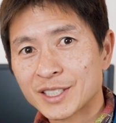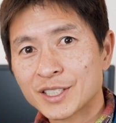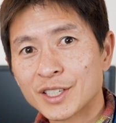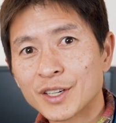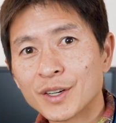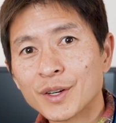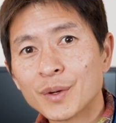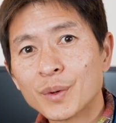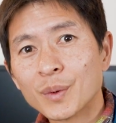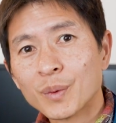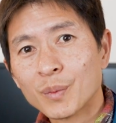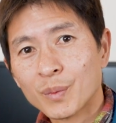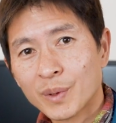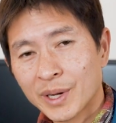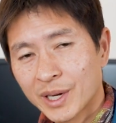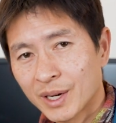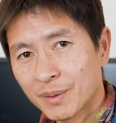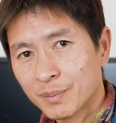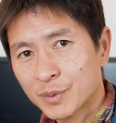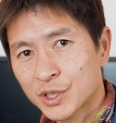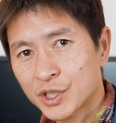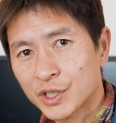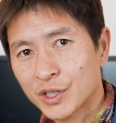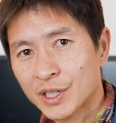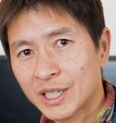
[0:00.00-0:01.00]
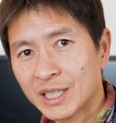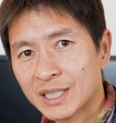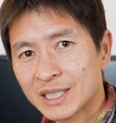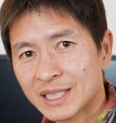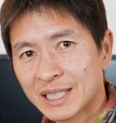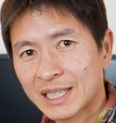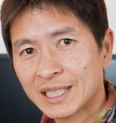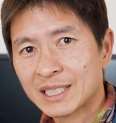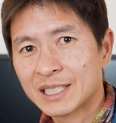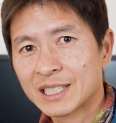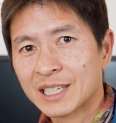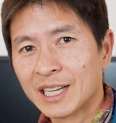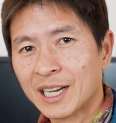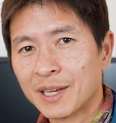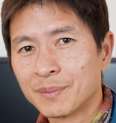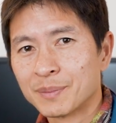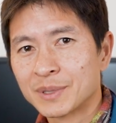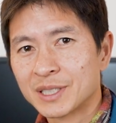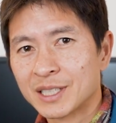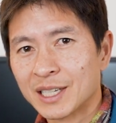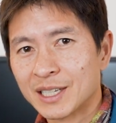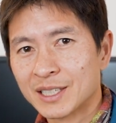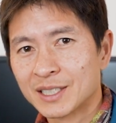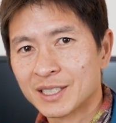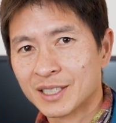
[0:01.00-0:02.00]
so when I'm shooting
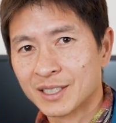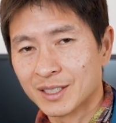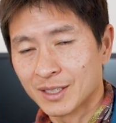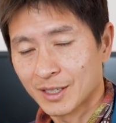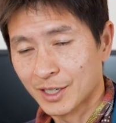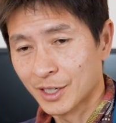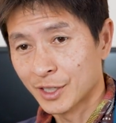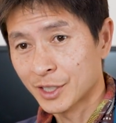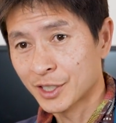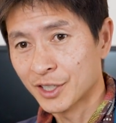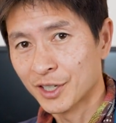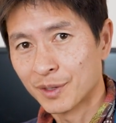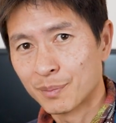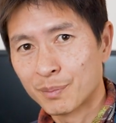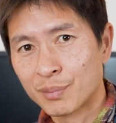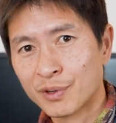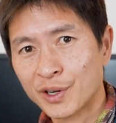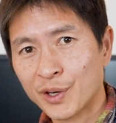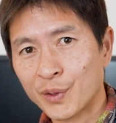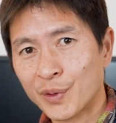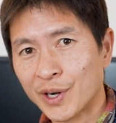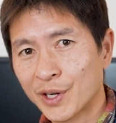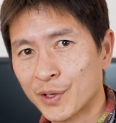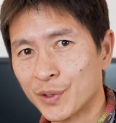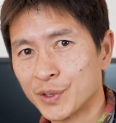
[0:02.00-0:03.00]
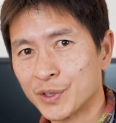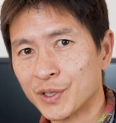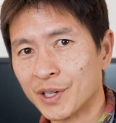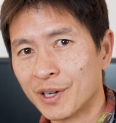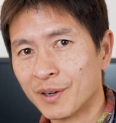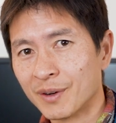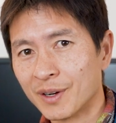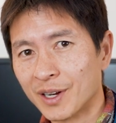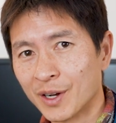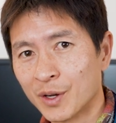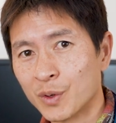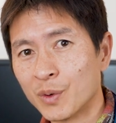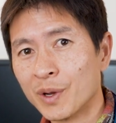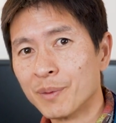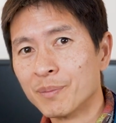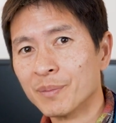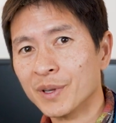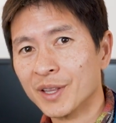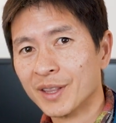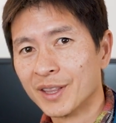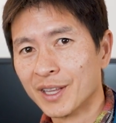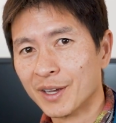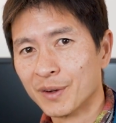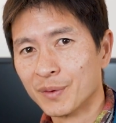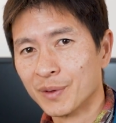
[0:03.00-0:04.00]
seascapes, there's a certain prerequisite
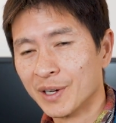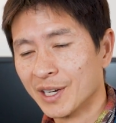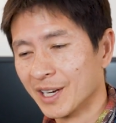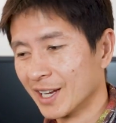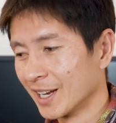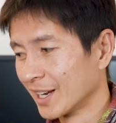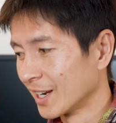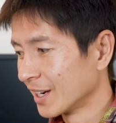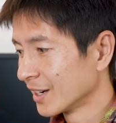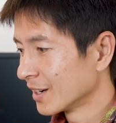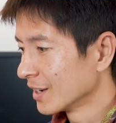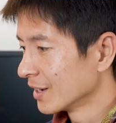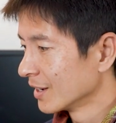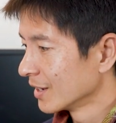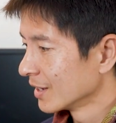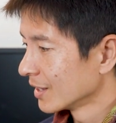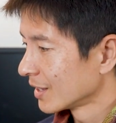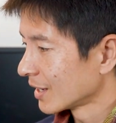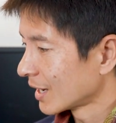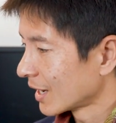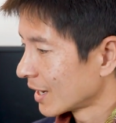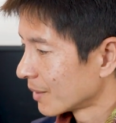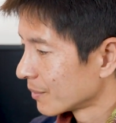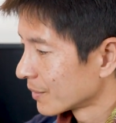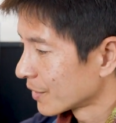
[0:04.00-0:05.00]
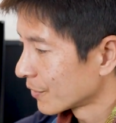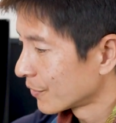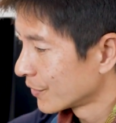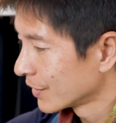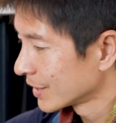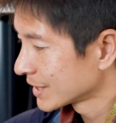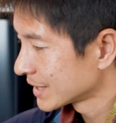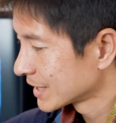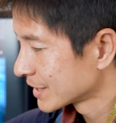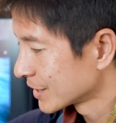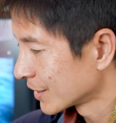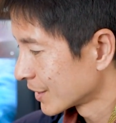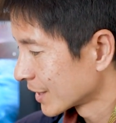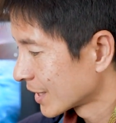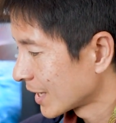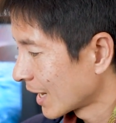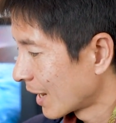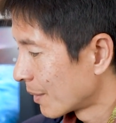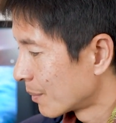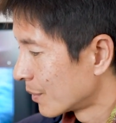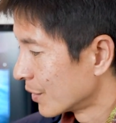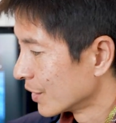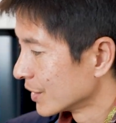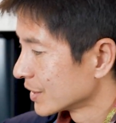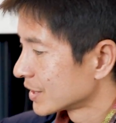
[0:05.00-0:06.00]
equipment that we need. The first is on the
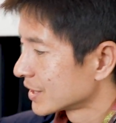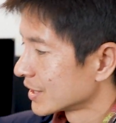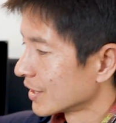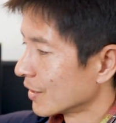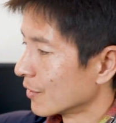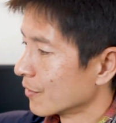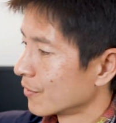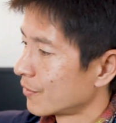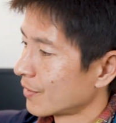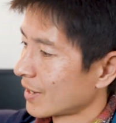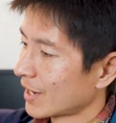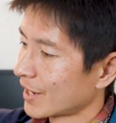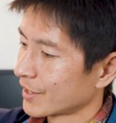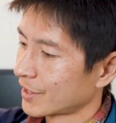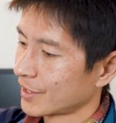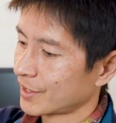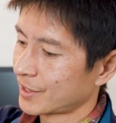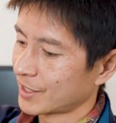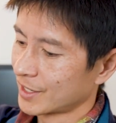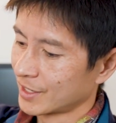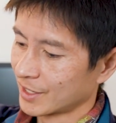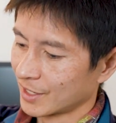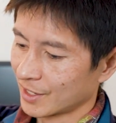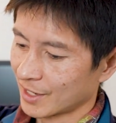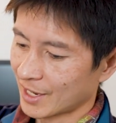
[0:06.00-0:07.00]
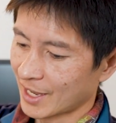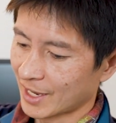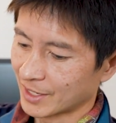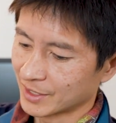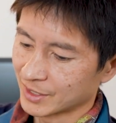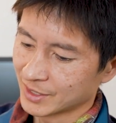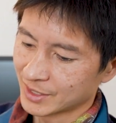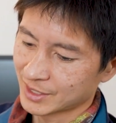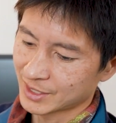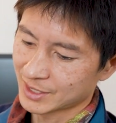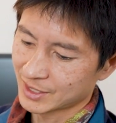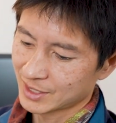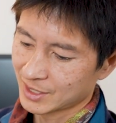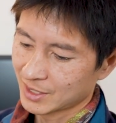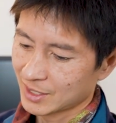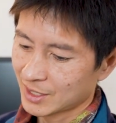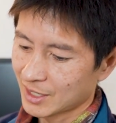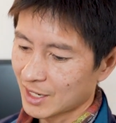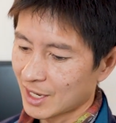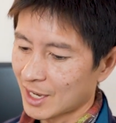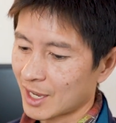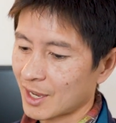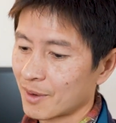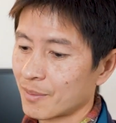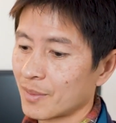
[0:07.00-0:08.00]
camera itself. Other than the lens,
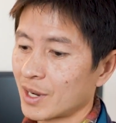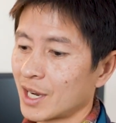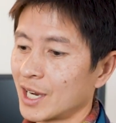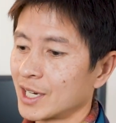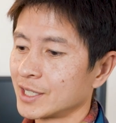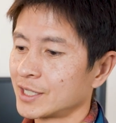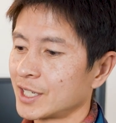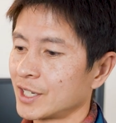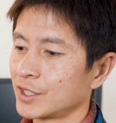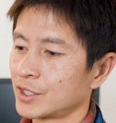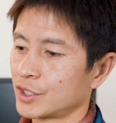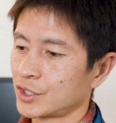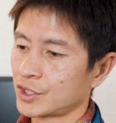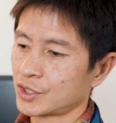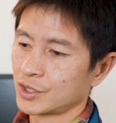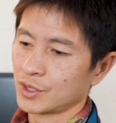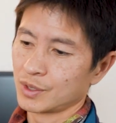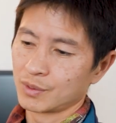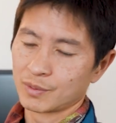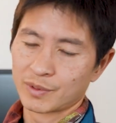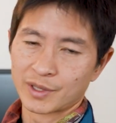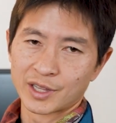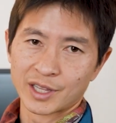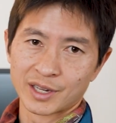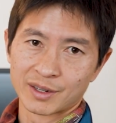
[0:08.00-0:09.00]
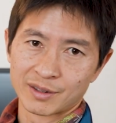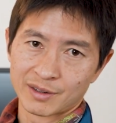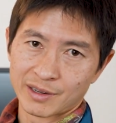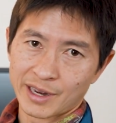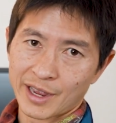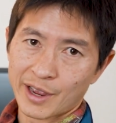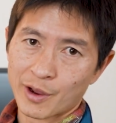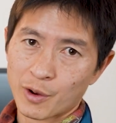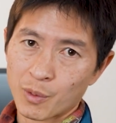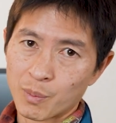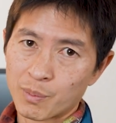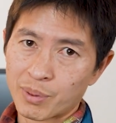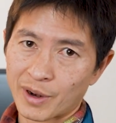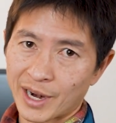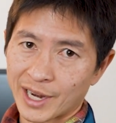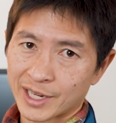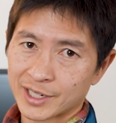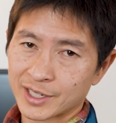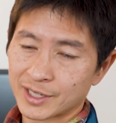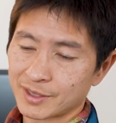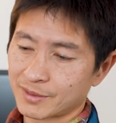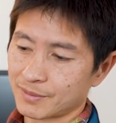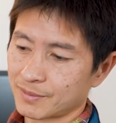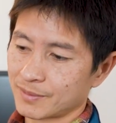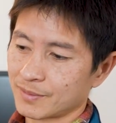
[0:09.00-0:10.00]
I tend to shoot with an L
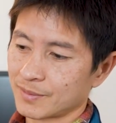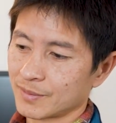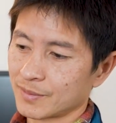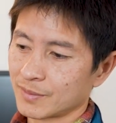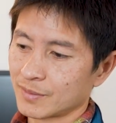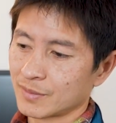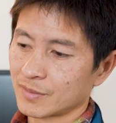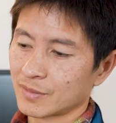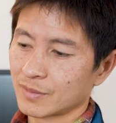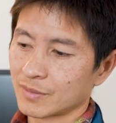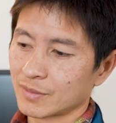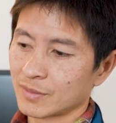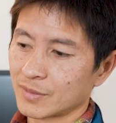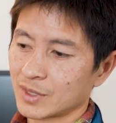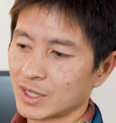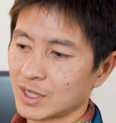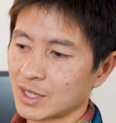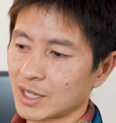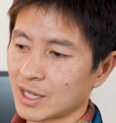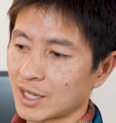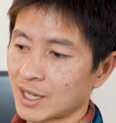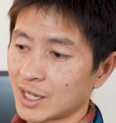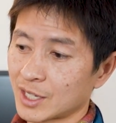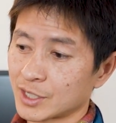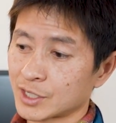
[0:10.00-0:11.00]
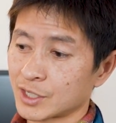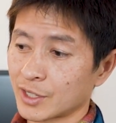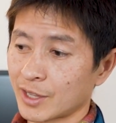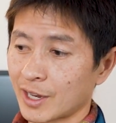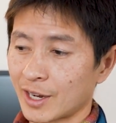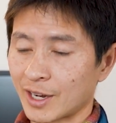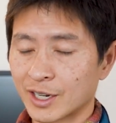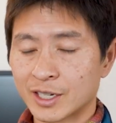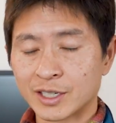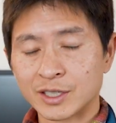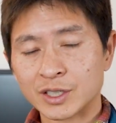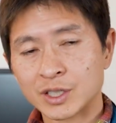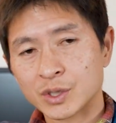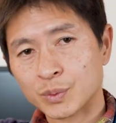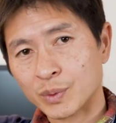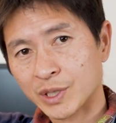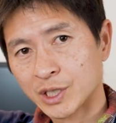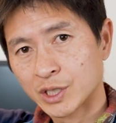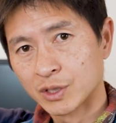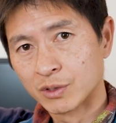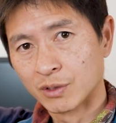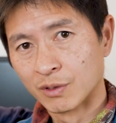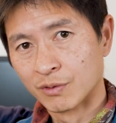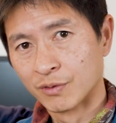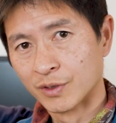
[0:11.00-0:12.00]
bracket so that I can
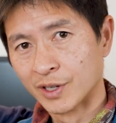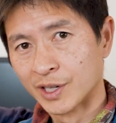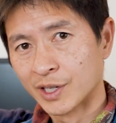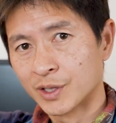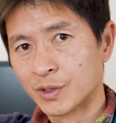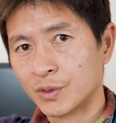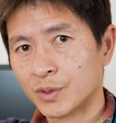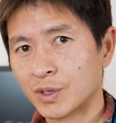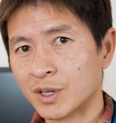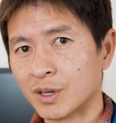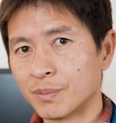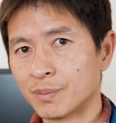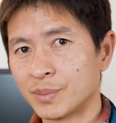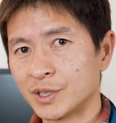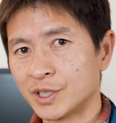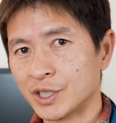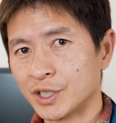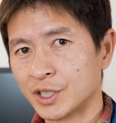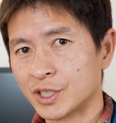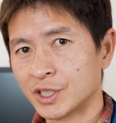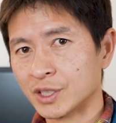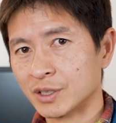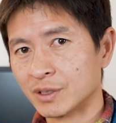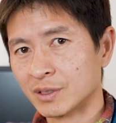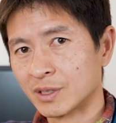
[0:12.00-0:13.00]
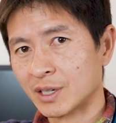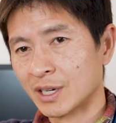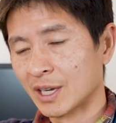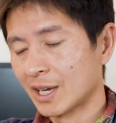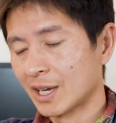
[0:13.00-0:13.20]
switch to a vertical composition